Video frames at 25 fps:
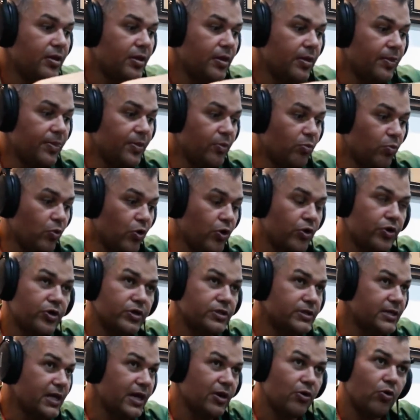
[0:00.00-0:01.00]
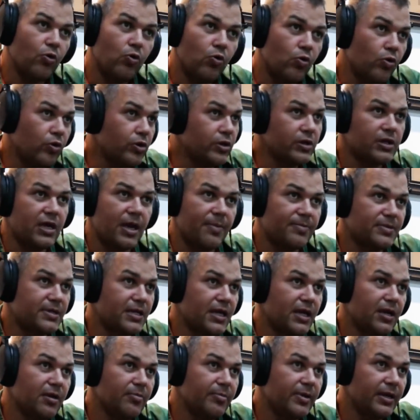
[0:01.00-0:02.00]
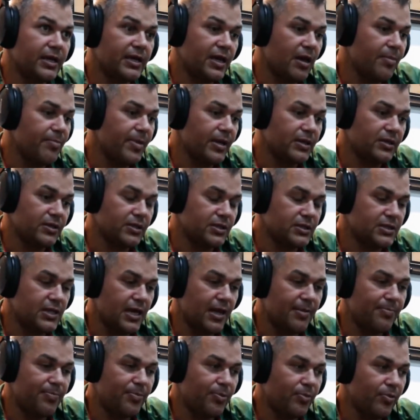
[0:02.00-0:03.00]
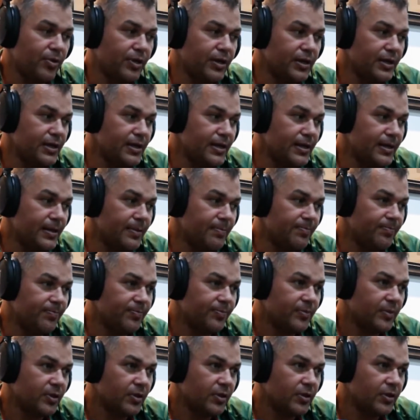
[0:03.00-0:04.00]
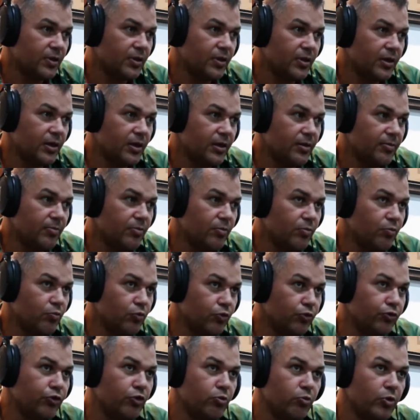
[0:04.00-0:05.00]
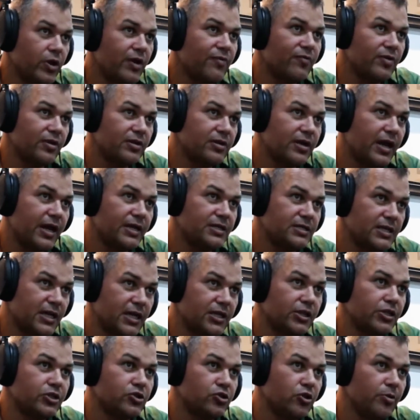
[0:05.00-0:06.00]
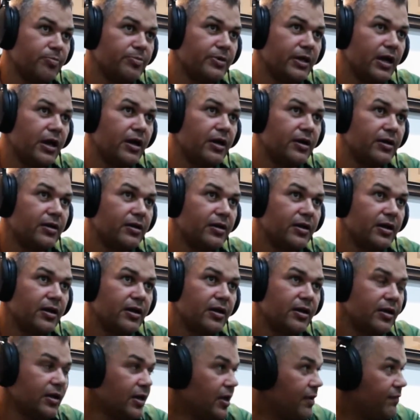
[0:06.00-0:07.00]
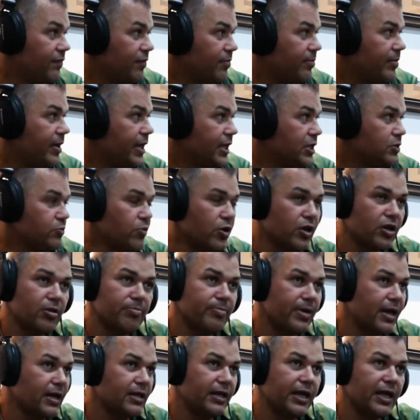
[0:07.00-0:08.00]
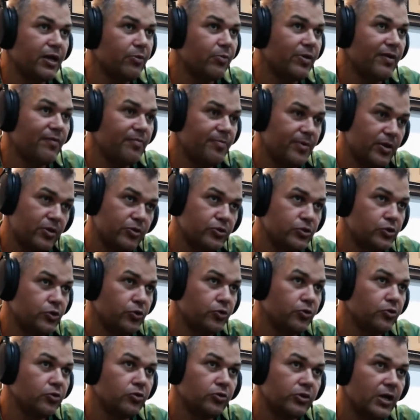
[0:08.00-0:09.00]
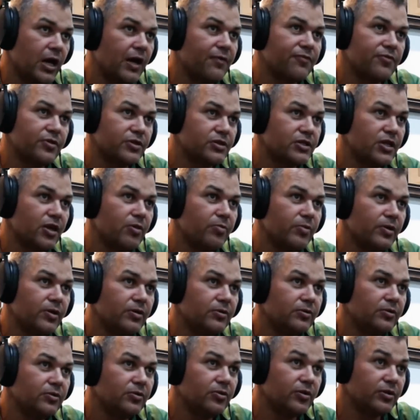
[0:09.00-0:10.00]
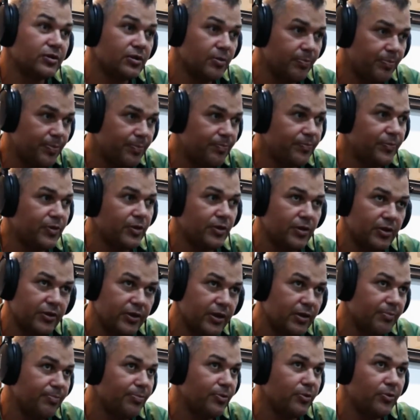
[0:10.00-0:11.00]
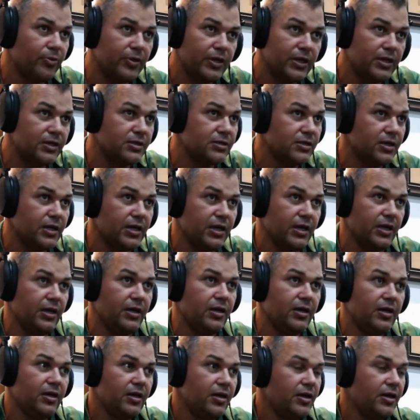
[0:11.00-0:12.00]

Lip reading: the workers there all kept telling me, come back to the same point, we'll do whatever it takes to get the job done. If it means working back later or whatever, because Google looked after us so well. Like the employees there,